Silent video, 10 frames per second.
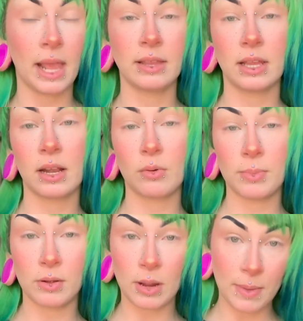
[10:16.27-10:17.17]
and then I will
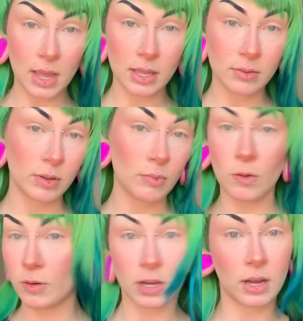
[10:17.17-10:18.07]
be right back and we
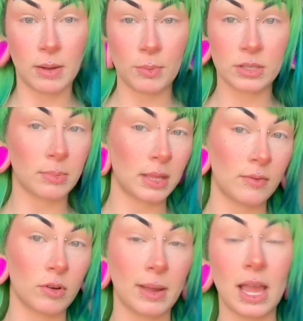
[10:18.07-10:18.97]
will come up with something
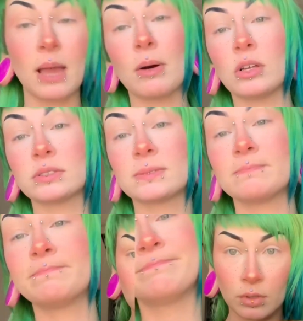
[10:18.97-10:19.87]
for my
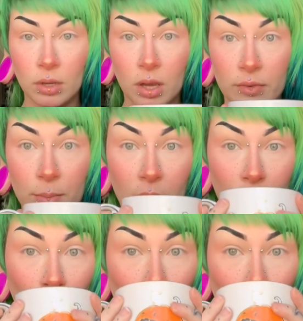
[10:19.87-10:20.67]
eyeballs. Coffee break.